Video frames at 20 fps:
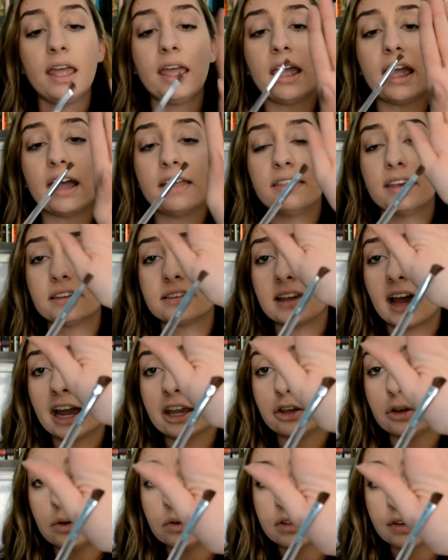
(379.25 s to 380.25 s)
And this I
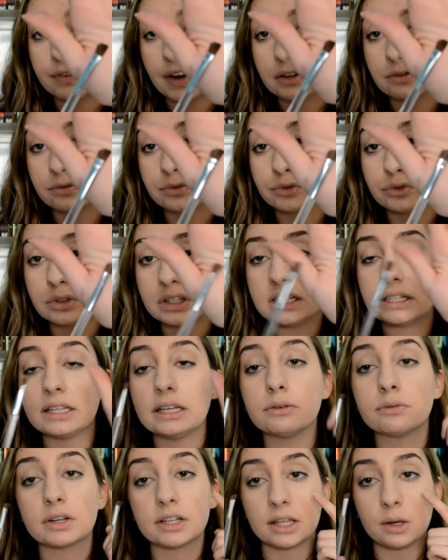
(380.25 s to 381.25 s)
use if I really,
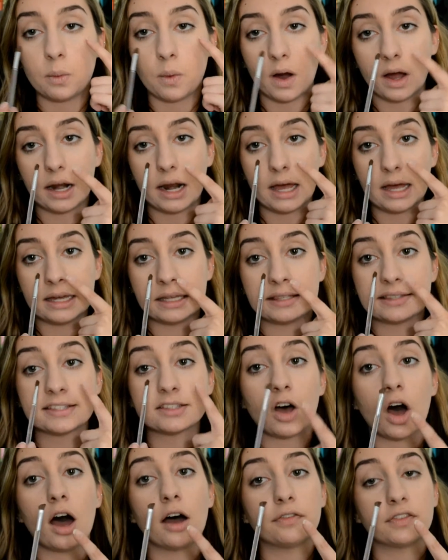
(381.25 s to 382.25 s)
really want a
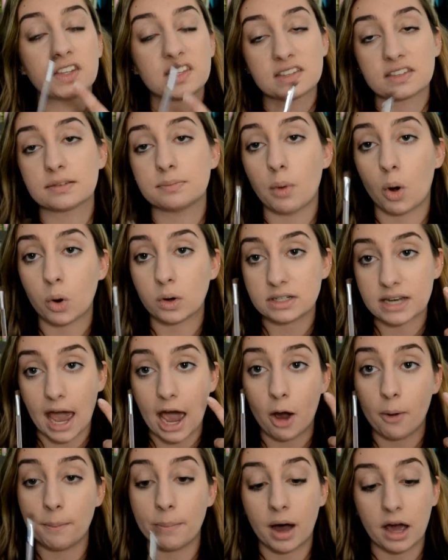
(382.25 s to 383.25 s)
soft, smoked
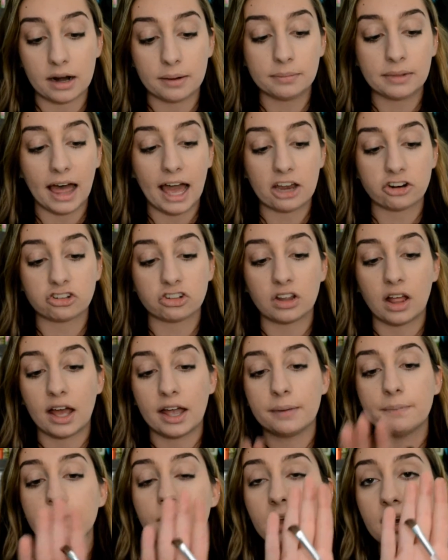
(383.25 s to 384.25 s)
out bottom lash
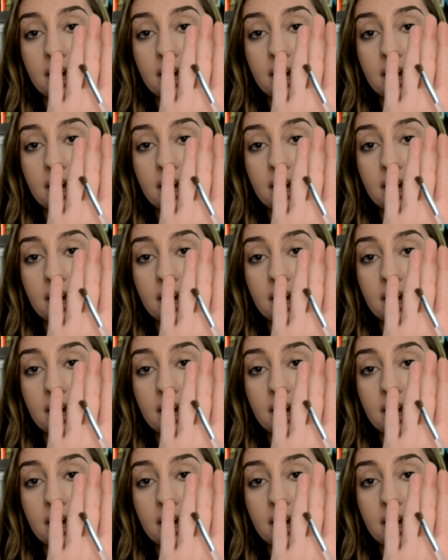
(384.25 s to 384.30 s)
line.